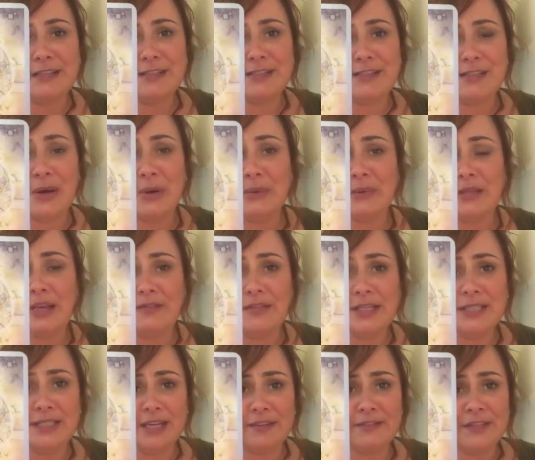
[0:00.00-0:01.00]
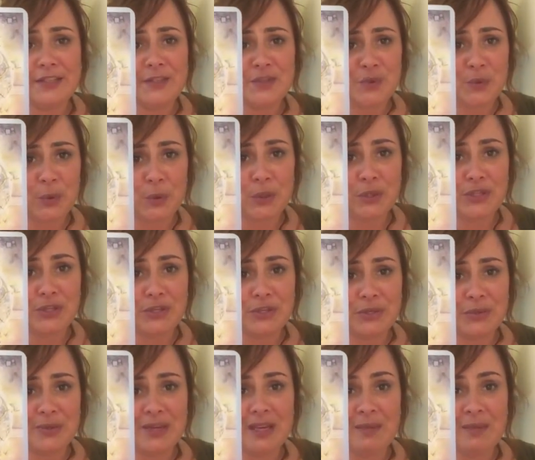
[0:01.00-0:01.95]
so lovey-dovey toward you.